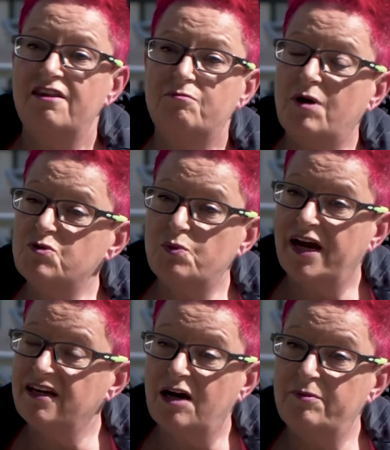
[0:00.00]
The mums we
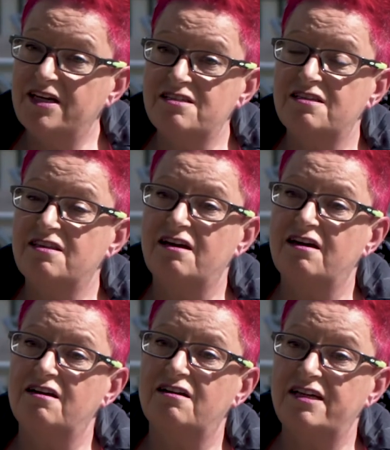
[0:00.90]
had coming into
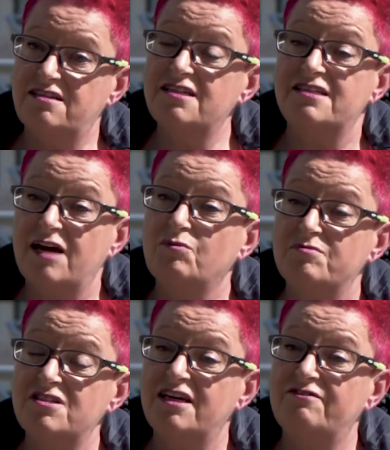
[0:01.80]
the Tech
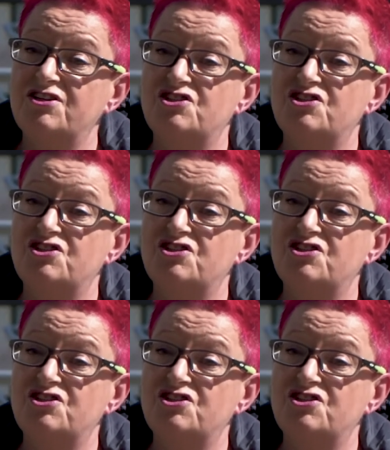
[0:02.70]
Mums TV